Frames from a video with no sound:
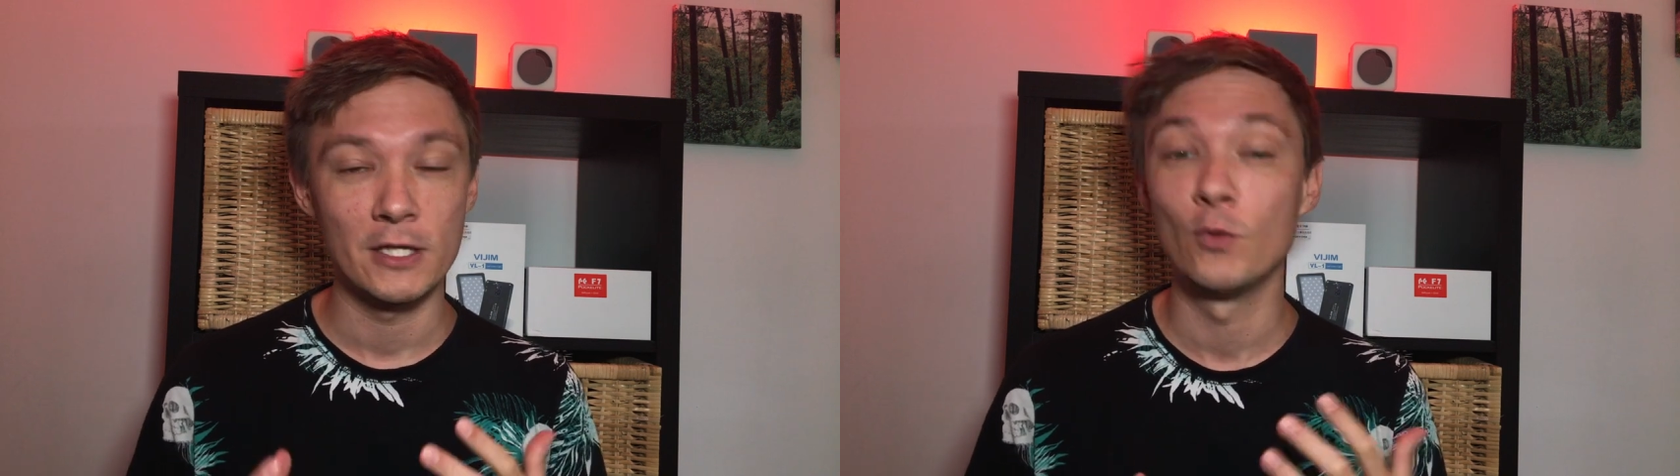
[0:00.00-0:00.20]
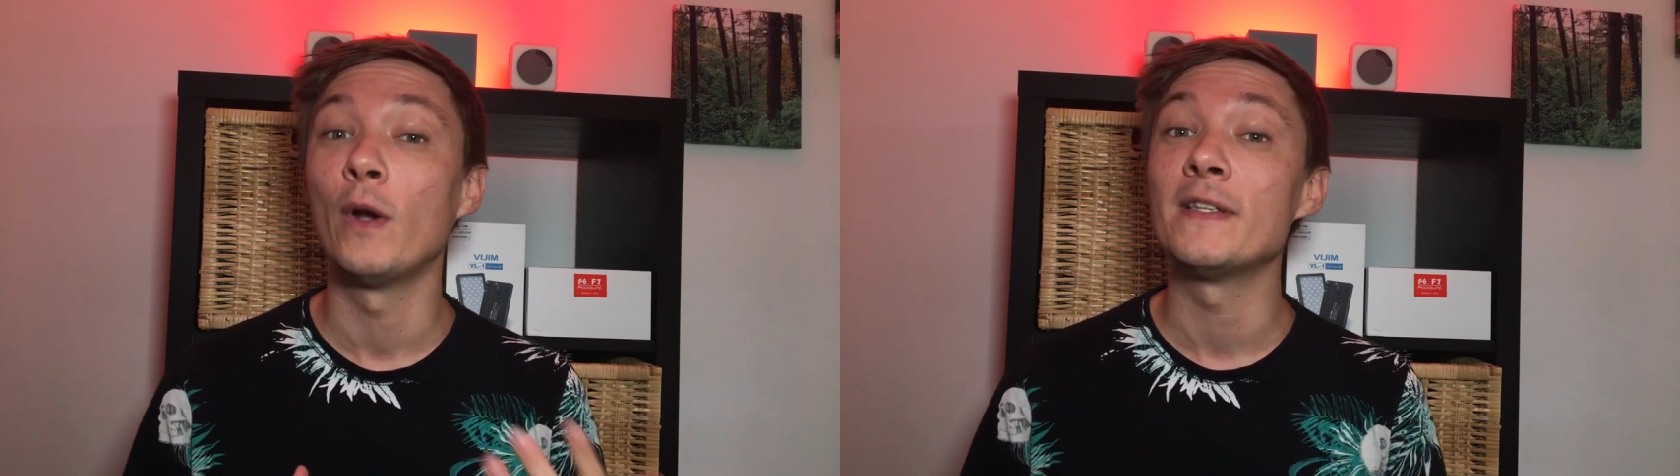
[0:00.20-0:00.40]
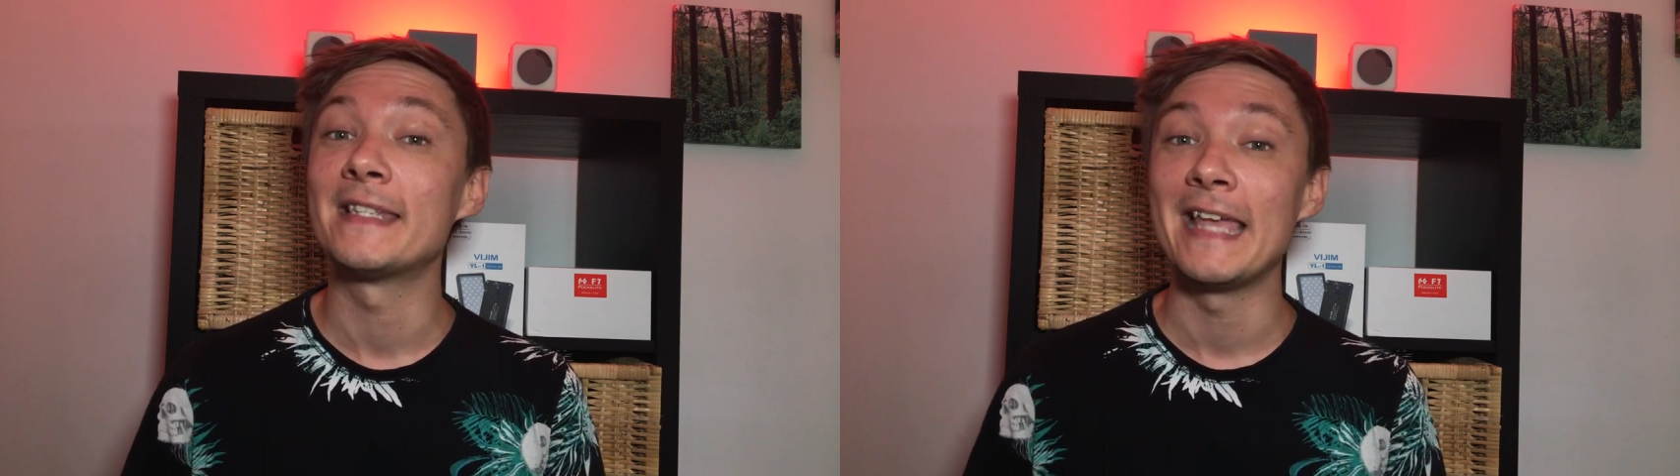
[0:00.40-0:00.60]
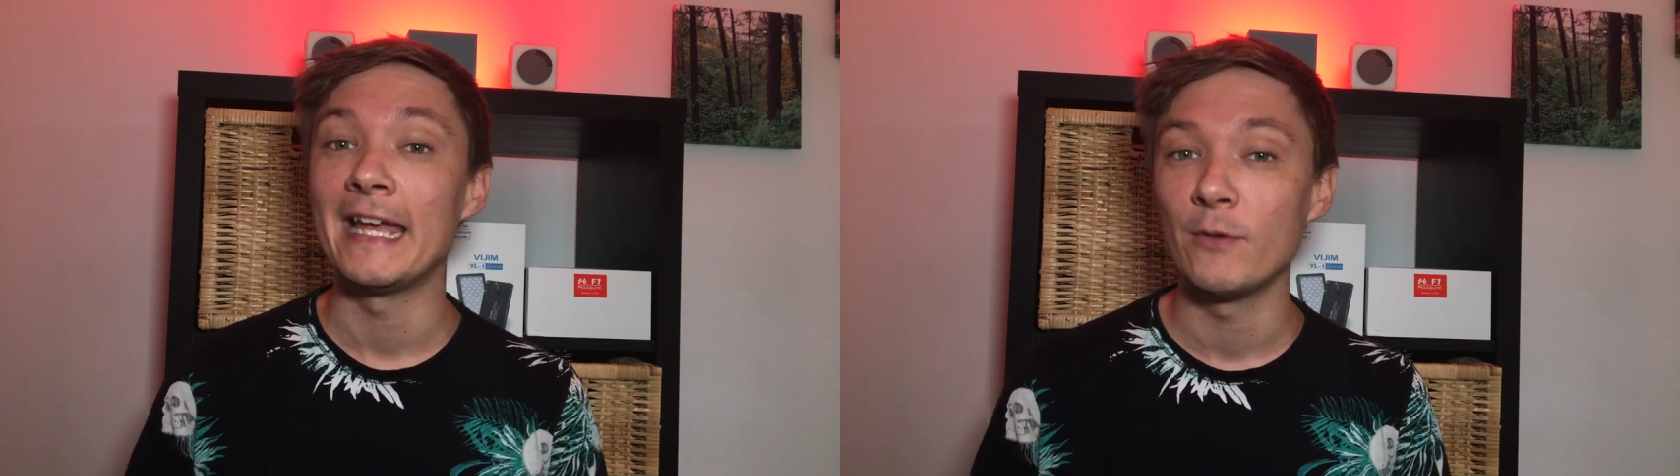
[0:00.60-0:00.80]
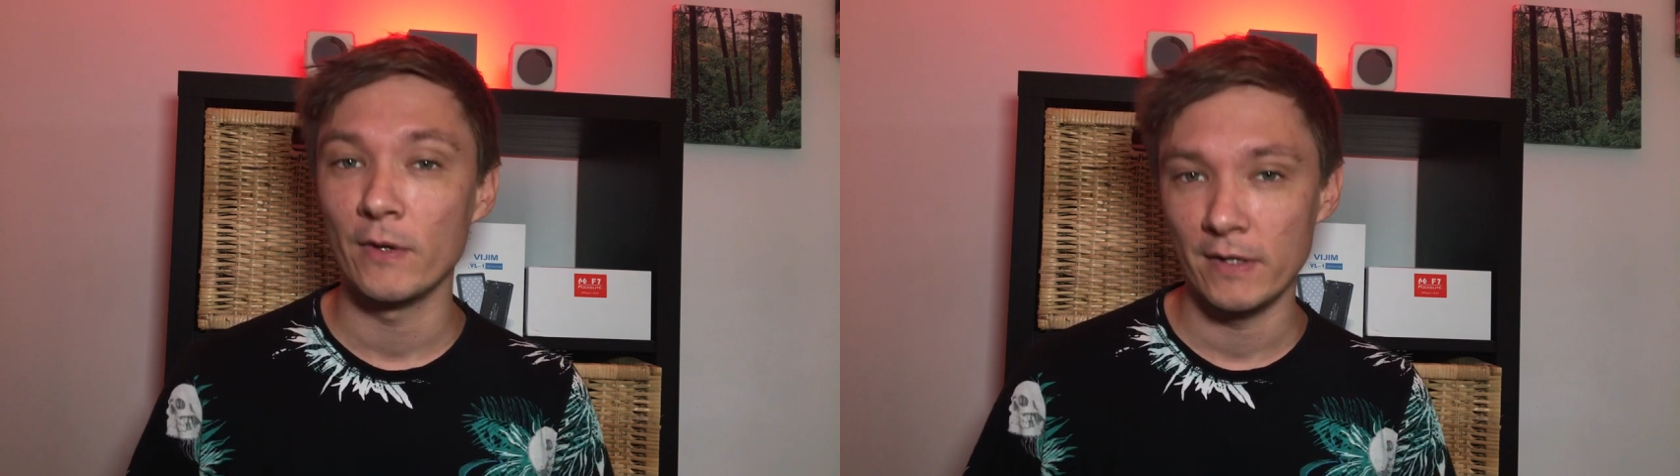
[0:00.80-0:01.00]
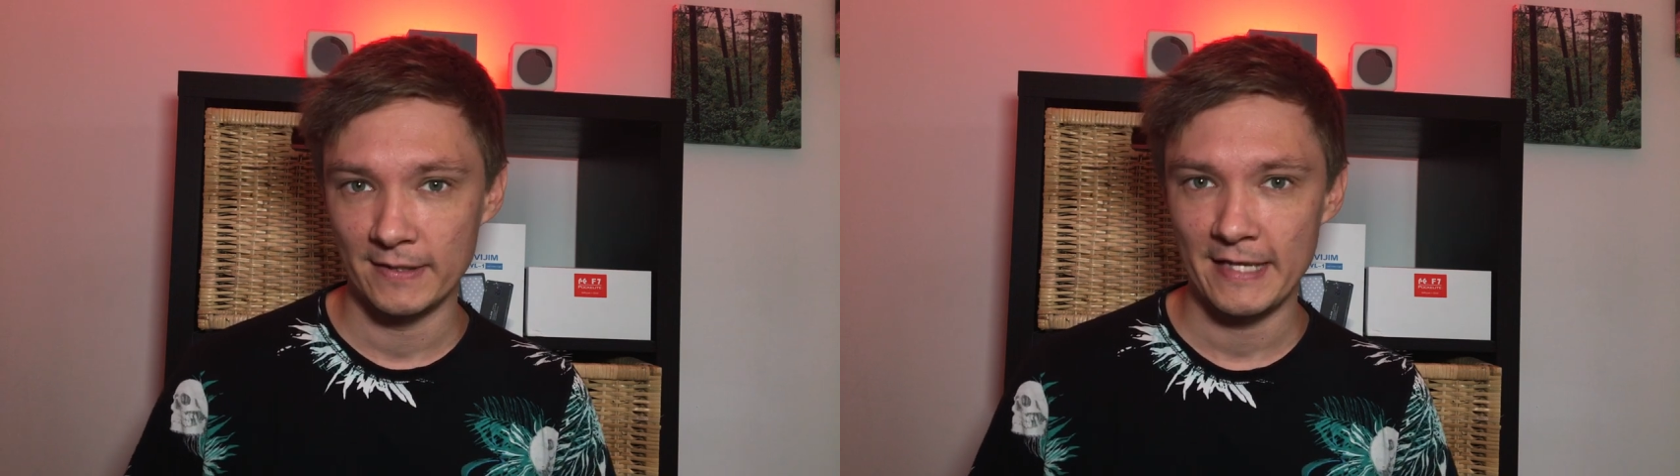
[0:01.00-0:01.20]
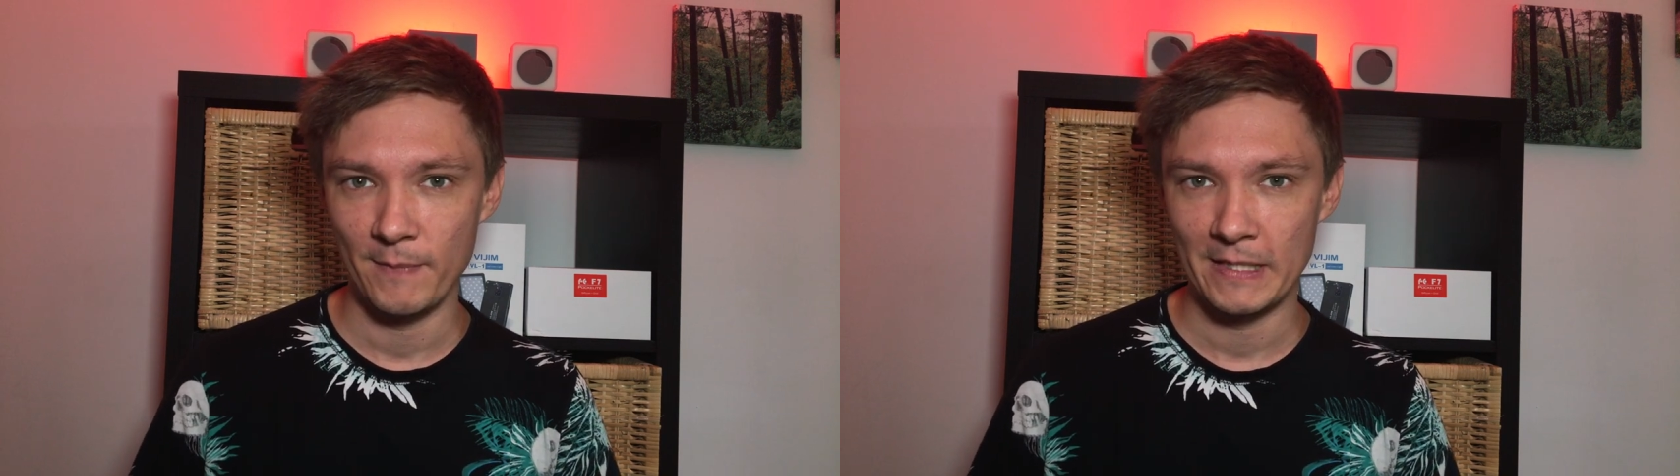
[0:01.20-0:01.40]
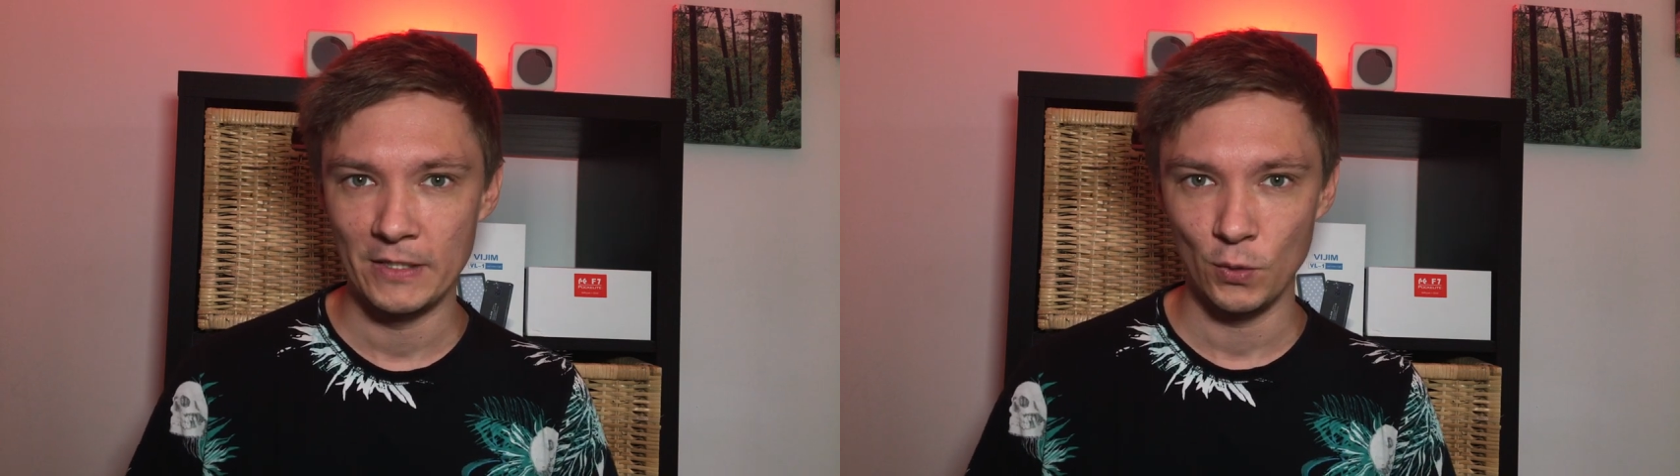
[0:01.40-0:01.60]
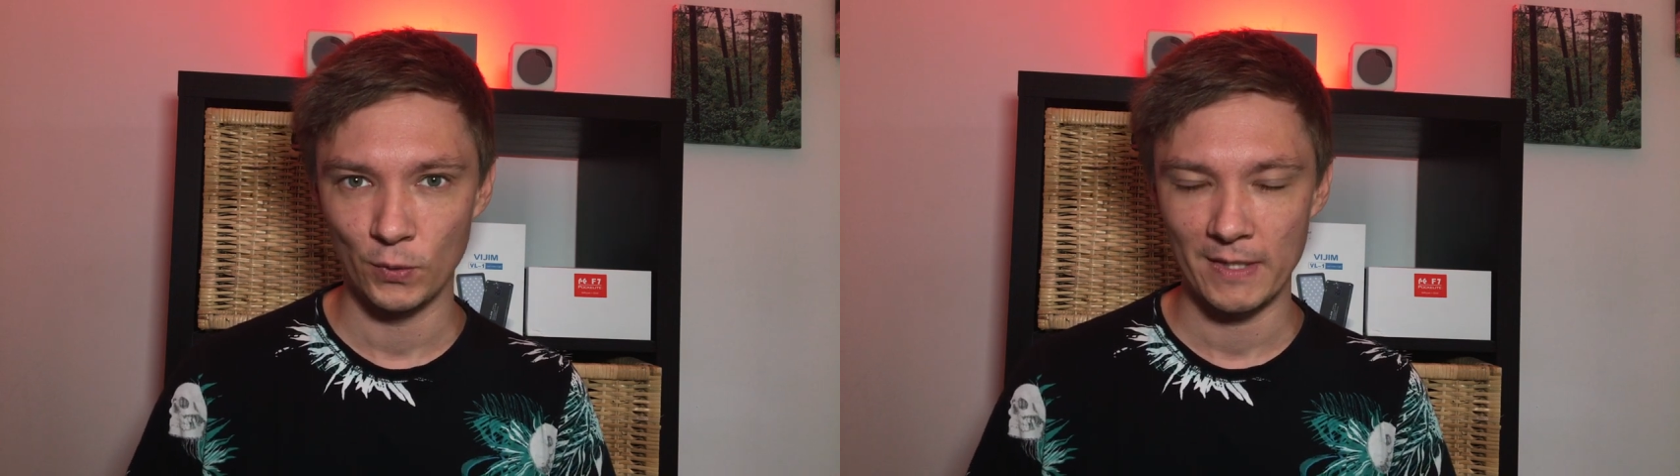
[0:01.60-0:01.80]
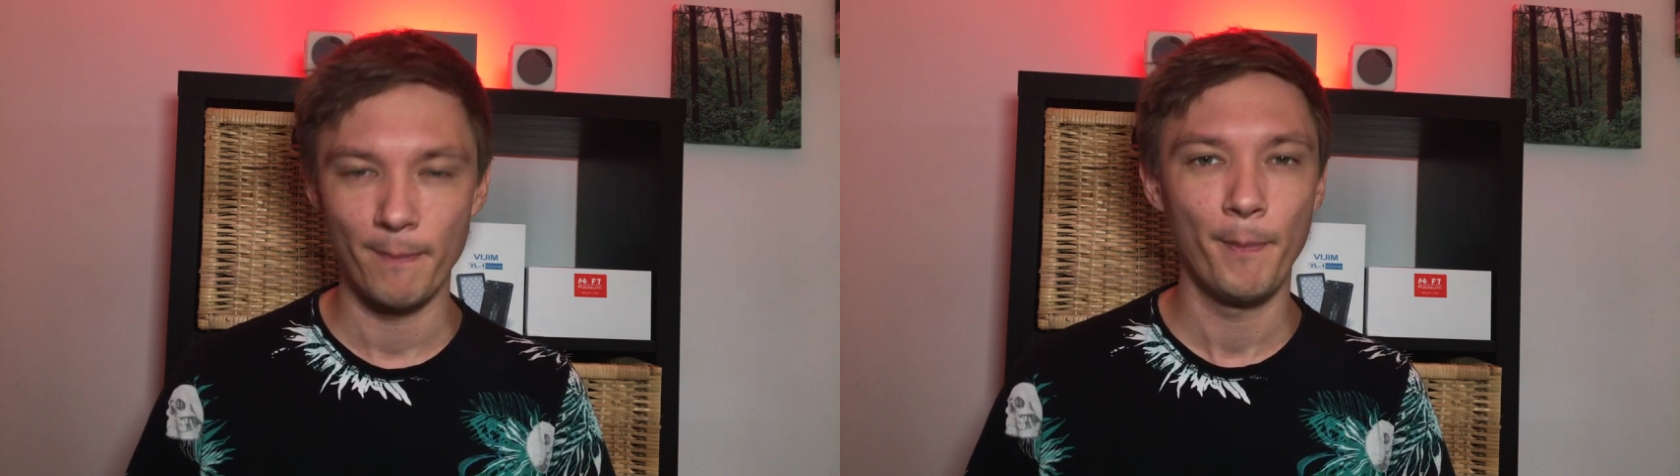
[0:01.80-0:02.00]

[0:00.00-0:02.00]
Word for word: you won't see anywhere else that have been endorsed